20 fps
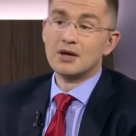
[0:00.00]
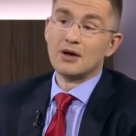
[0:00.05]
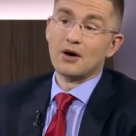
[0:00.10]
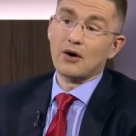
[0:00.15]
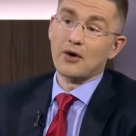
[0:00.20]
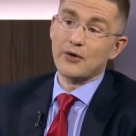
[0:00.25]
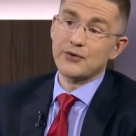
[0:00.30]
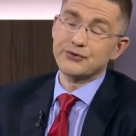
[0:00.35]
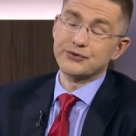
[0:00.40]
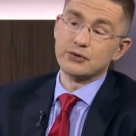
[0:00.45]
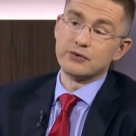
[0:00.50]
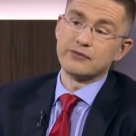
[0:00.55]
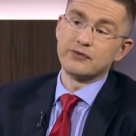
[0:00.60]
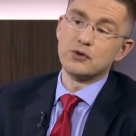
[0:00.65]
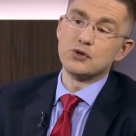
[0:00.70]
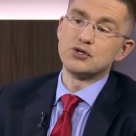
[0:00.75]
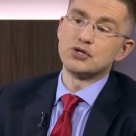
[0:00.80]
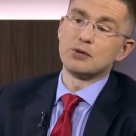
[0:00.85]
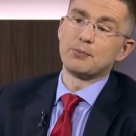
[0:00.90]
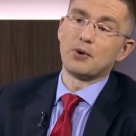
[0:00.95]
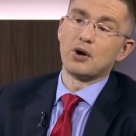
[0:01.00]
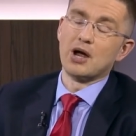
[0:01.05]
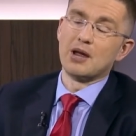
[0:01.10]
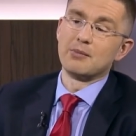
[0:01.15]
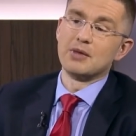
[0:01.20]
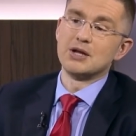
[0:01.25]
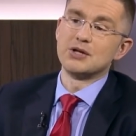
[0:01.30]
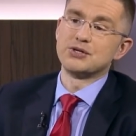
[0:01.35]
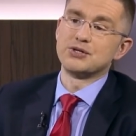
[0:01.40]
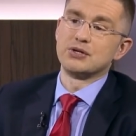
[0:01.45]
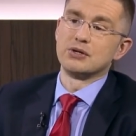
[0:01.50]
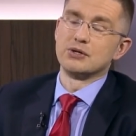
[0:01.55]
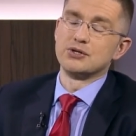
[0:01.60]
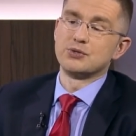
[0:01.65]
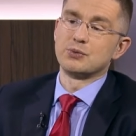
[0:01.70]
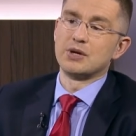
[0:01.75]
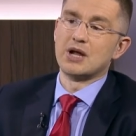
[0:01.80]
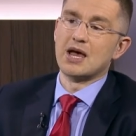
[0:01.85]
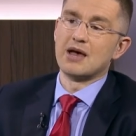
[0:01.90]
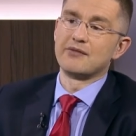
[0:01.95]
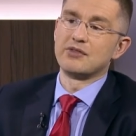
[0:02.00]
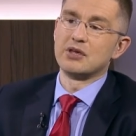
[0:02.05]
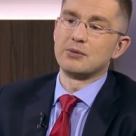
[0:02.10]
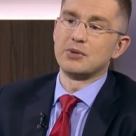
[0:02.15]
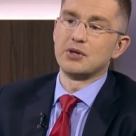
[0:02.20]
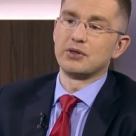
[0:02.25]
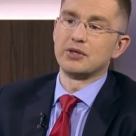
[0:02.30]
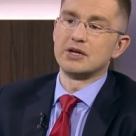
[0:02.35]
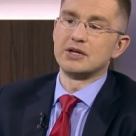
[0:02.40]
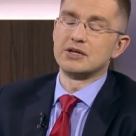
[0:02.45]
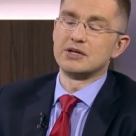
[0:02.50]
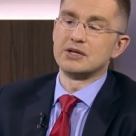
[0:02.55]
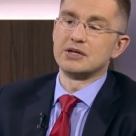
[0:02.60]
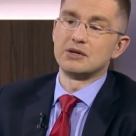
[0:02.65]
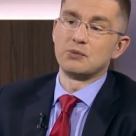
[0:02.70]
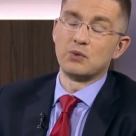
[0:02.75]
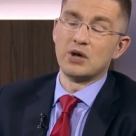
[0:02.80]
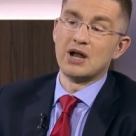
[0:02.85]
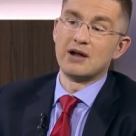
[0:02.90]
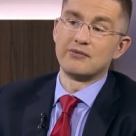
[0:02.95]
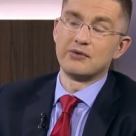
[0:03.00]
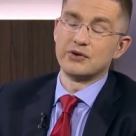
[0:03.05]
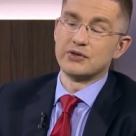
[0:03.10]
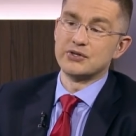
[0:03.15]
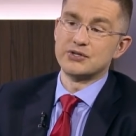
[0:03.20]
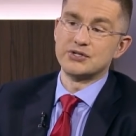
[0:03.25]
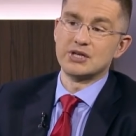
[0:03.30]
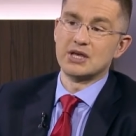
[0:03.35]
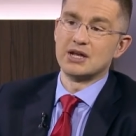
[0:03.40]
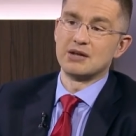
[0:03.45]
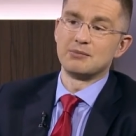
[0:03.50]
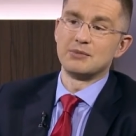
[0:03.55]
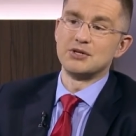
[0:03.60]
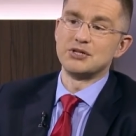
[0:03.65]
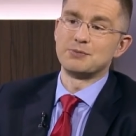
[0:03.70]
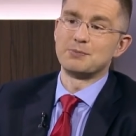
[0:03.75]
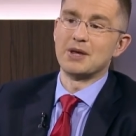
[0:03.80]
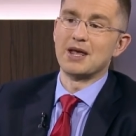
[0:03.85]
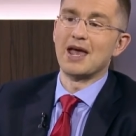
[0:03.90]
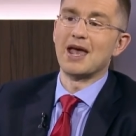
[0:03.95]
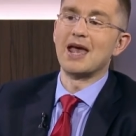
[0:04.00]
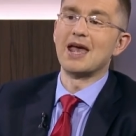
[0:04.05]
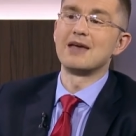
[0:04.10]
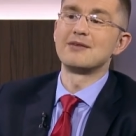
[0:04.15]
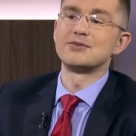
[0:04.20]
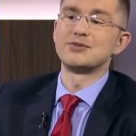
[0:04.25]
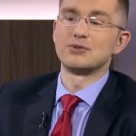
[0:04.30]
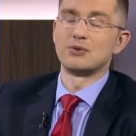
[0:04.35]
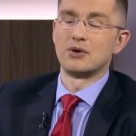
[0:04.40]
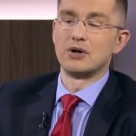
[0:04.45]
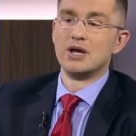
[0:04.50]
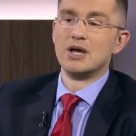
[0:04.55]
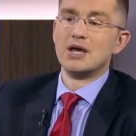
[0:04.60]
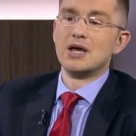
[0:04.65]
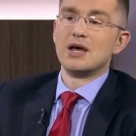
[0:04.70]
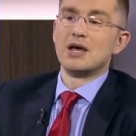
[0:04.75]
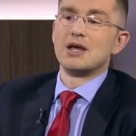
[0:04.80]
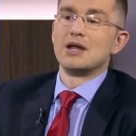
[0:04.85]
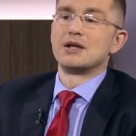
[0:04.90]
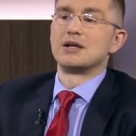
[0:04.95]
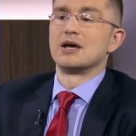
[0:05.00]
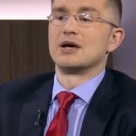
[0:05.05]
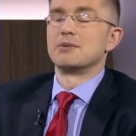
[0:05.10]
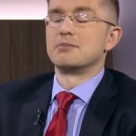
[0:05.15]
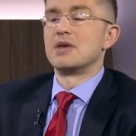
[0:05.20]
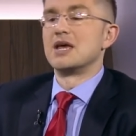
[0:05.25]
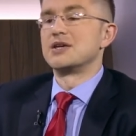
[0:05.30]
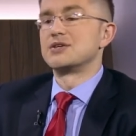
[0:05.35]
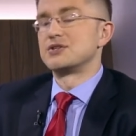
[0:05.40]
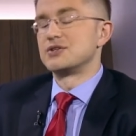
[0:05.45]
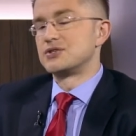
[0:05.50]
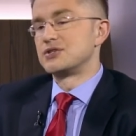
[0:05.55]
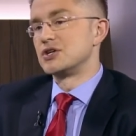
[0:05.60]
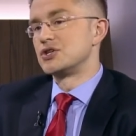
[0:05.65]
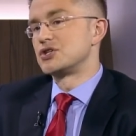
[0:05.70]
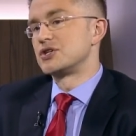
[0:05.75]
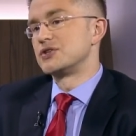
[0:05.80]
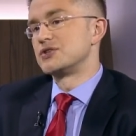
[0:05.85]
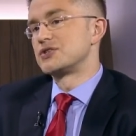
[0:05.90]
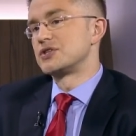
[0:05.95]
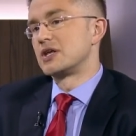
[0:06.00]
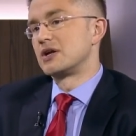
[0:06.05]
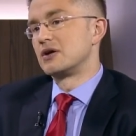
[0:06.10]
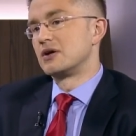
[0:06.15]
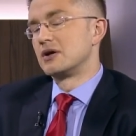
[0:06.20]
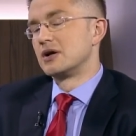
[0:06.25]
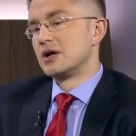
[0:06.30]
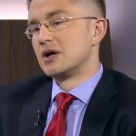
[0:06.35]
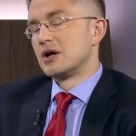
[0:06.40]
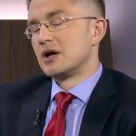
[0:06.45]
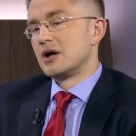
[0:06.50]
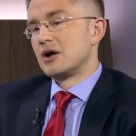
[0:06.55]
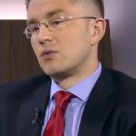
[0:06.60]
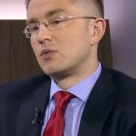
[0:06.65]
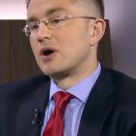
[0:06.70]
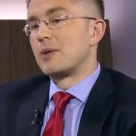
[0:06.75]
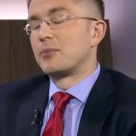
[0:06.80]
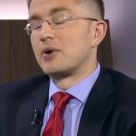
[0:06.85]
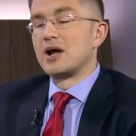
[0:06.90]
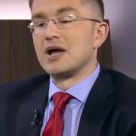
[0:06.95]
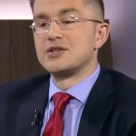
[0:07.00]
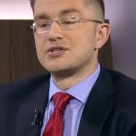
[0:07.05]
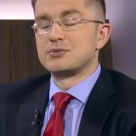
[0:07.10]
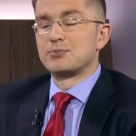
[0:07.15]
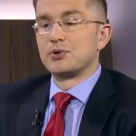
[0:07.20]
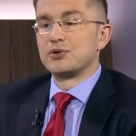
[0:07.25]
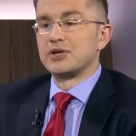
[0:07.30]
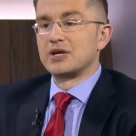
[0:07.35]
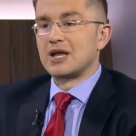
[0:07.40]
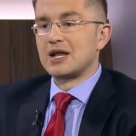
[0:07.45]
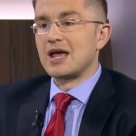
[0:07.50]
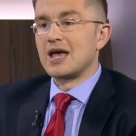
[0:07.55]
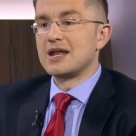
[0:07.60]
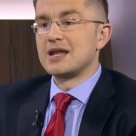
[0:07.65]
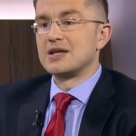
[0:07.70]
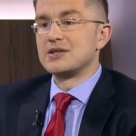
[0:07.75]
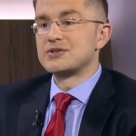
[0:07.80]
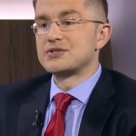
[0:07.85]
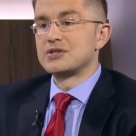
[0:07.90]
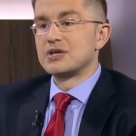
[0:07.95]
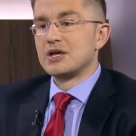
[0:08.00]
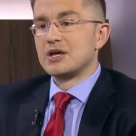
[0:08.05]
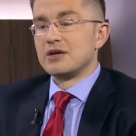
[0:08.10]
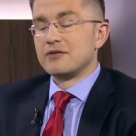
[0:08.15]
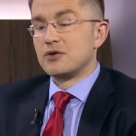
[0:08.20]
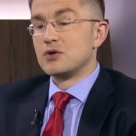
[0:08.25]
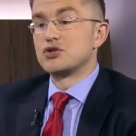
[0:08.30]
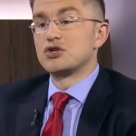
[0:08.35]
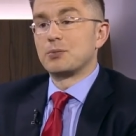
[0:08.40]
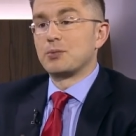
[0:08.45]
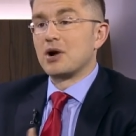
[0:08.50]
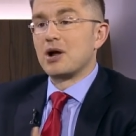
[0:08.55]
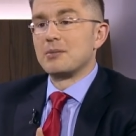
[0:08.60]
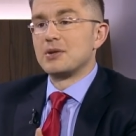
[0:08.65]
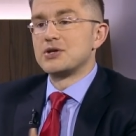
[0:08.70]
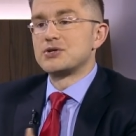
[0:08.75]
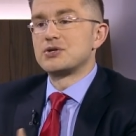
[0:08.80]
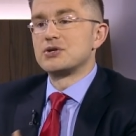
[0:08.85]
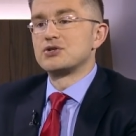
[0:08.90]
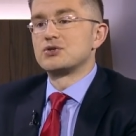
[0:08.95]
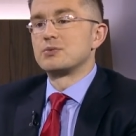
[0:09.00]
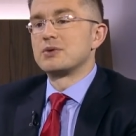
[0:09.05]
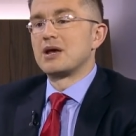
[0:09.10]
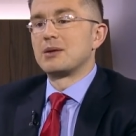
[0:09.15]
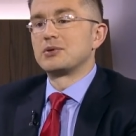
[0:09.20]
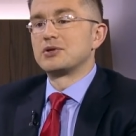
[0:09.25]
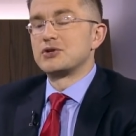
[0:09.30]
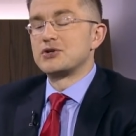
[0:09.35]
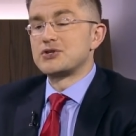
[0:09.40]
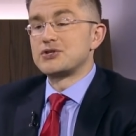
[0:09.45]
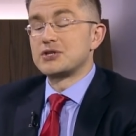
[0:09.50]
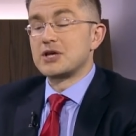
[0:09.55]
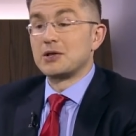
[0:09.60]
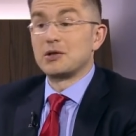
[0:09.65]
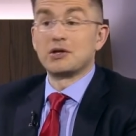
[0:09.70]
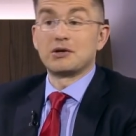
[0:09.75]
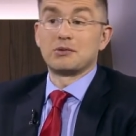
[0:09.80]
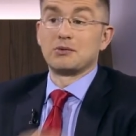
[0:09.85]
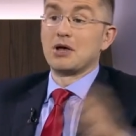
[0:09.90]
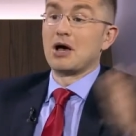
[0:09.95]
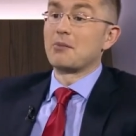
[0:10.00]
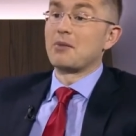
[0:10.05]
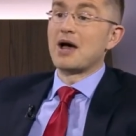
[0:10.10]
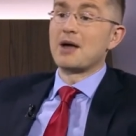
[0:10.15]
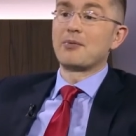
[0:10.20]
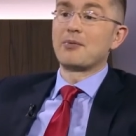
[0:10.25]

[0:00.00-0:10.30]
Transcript: Also, future prime ministers would have the ability to, whenever the Senate misbehaves or makes decisions that are reprehensible to Canadians, future prime ministers would be able to just say, look, not my